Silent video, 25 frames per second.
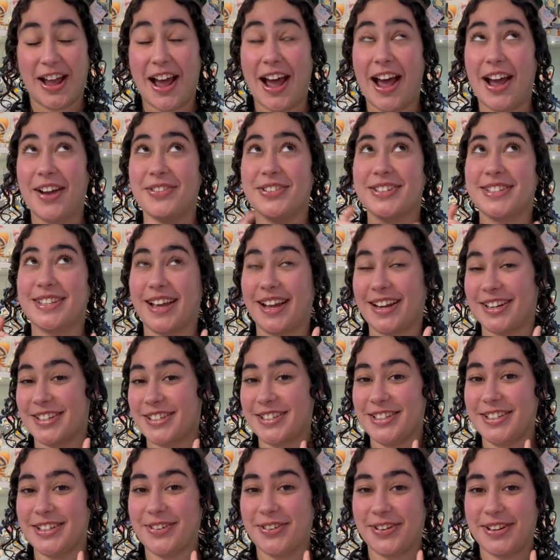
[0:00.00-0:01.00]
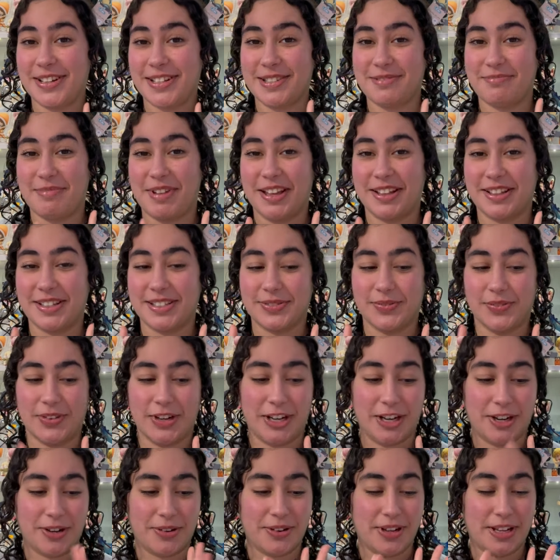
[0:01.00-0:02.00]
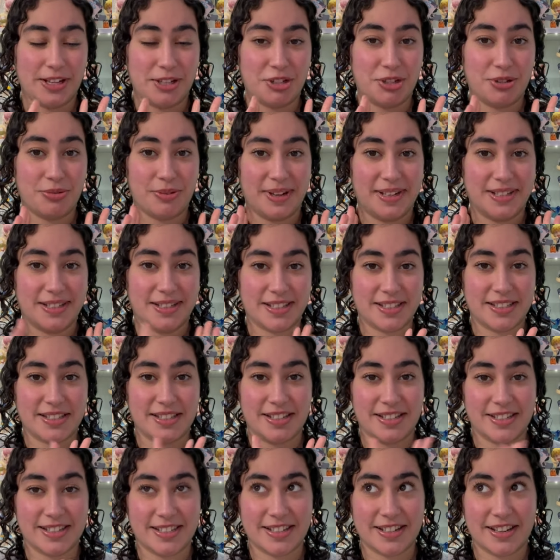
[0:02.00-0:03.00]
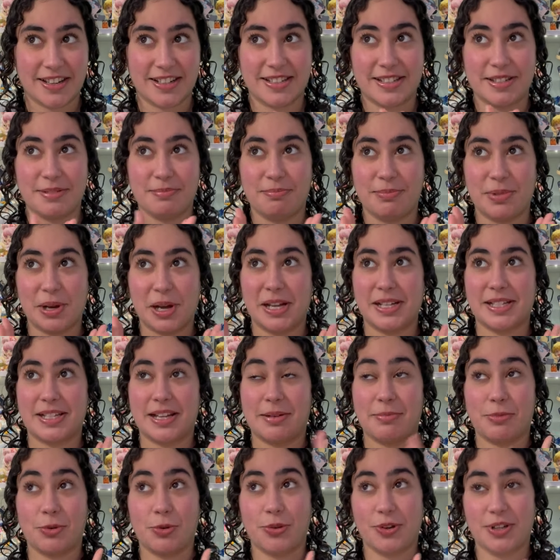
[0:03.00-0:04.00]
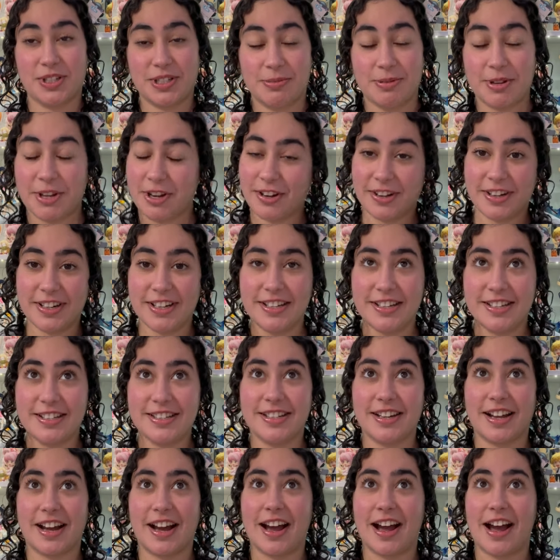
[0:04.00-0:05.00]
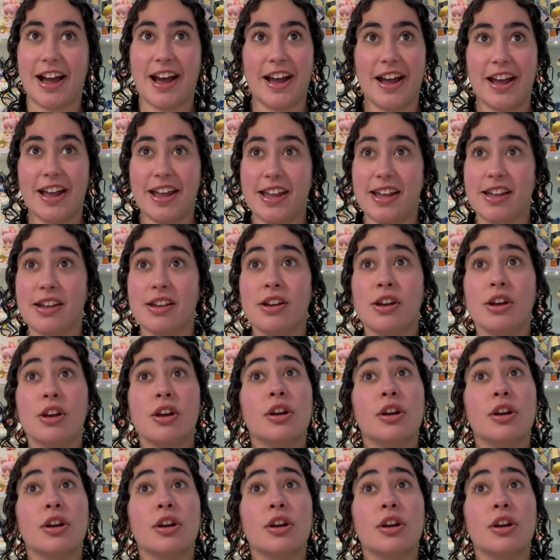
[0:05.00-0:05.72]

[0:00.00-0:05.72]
I was actually going to make this video into a dust and discuss, but I'm going to be honest, I